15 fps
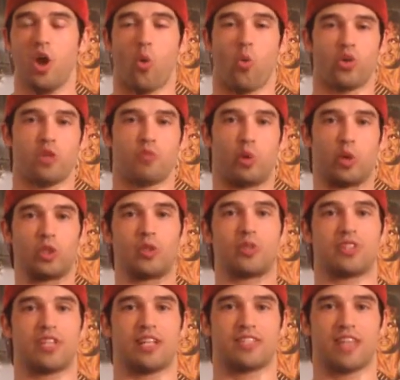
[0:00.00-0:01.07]
when you put
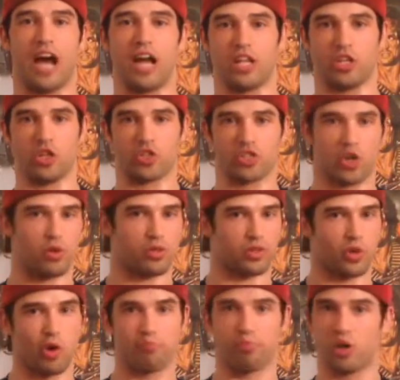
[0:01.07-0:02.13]
those things on and you start
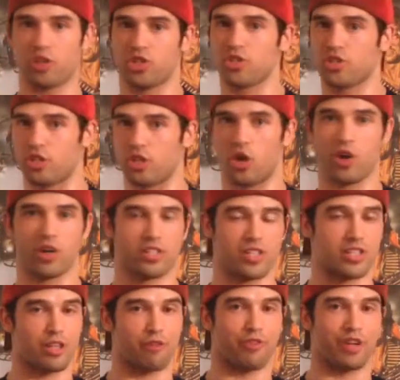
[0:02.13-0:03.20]
throwing punches and hooks
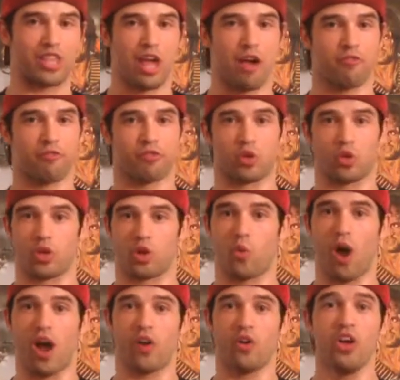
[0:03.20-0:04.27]
and stuff like that for a little
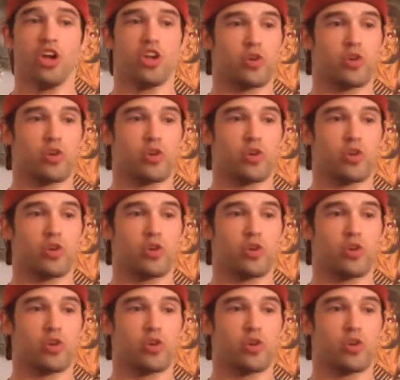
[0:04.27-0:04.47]
while,